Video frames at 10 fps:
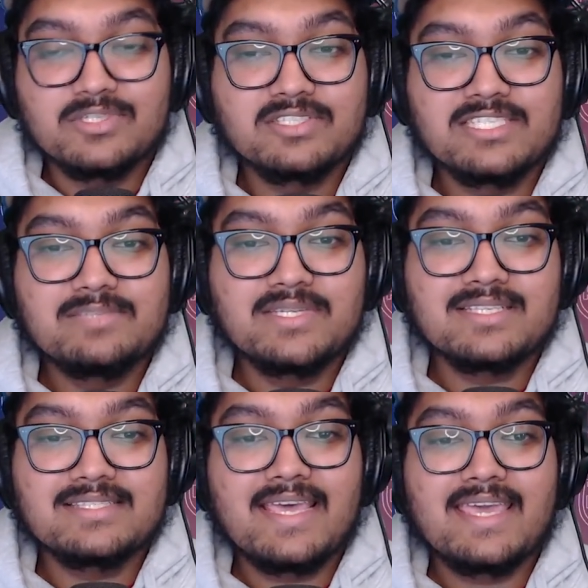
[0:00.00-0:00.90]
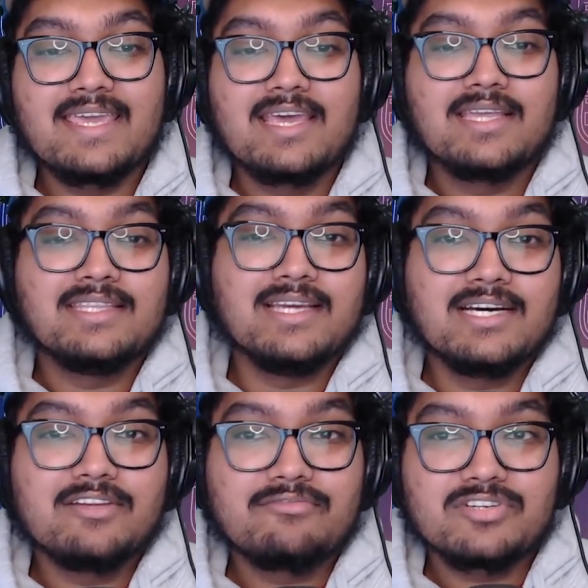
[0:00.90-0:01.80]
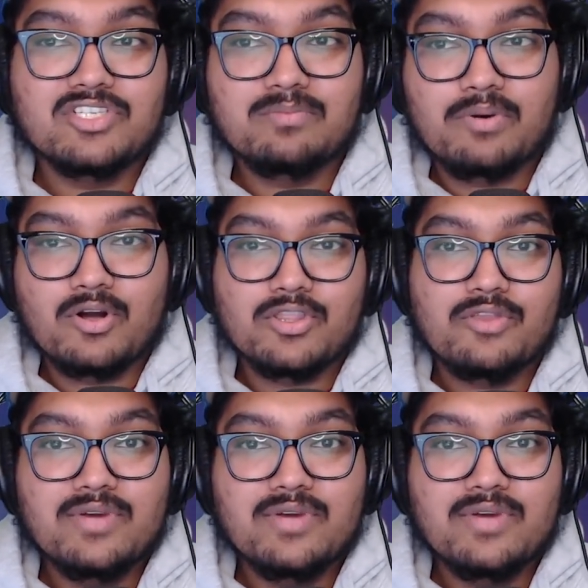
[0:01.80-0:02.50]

which leads me to say the unofficial part